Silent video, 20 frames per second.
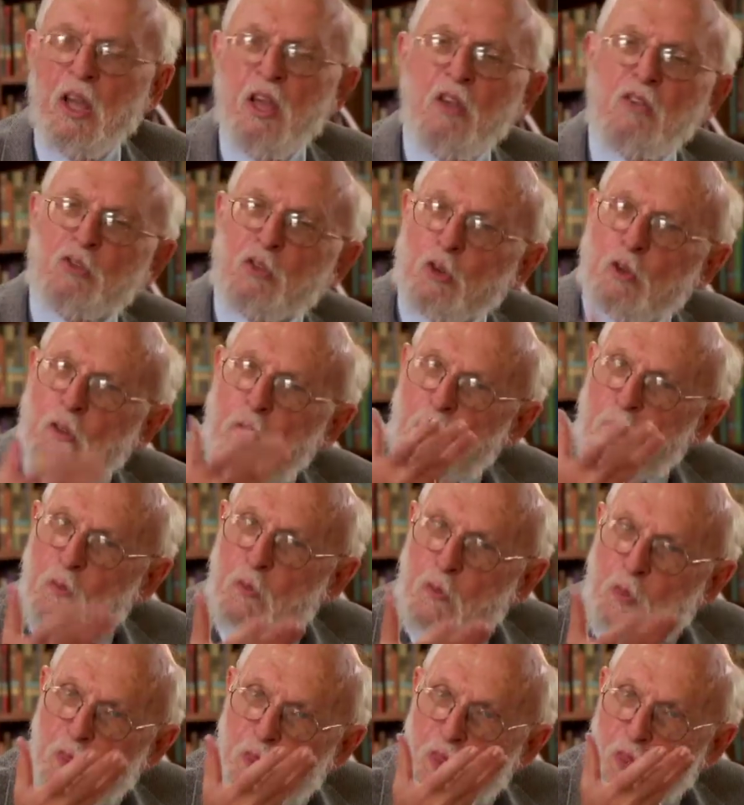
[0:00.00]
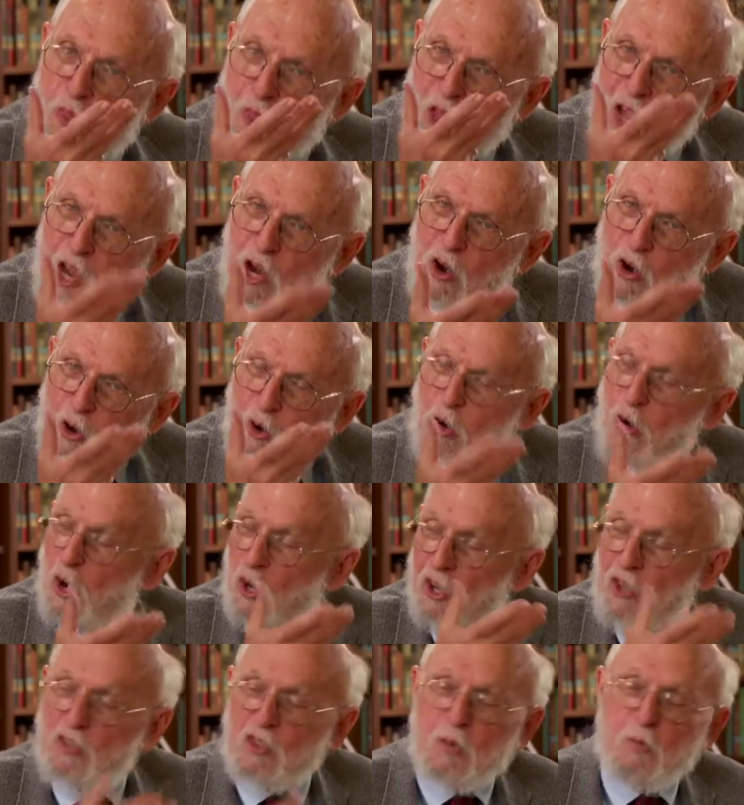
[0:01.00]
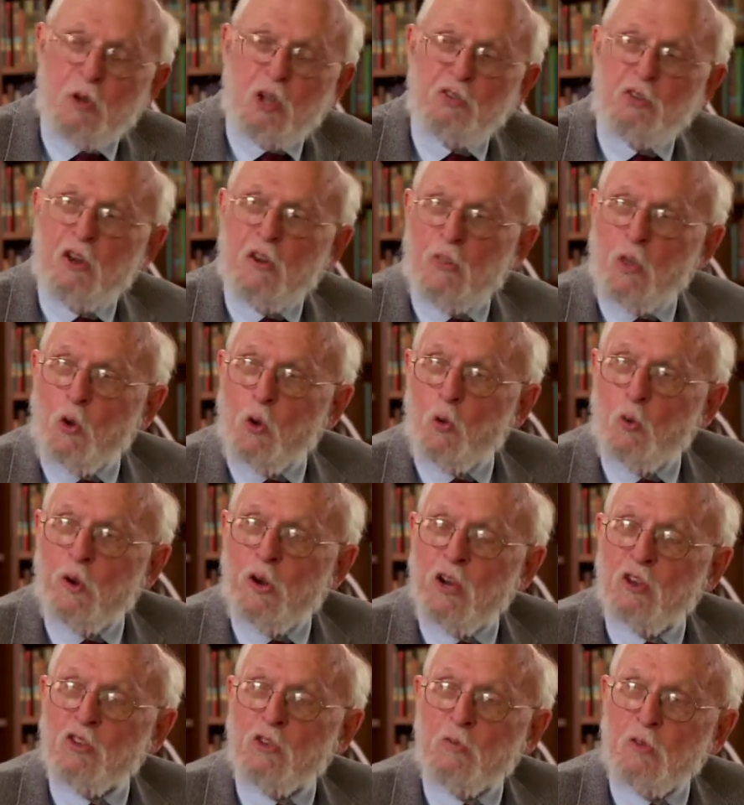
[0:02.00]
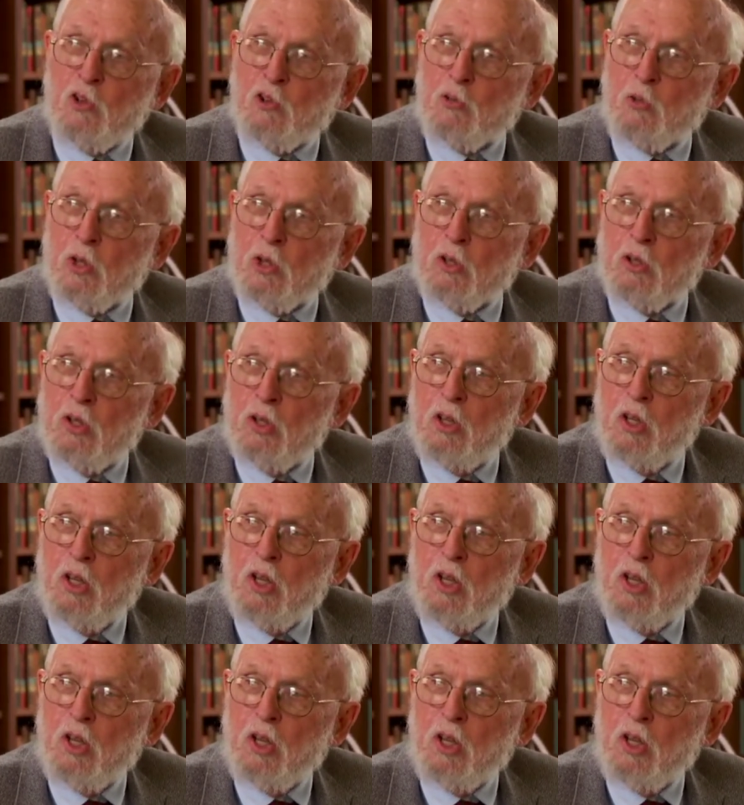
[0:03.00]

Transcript: So that they are called in some ways into the holiness of Israel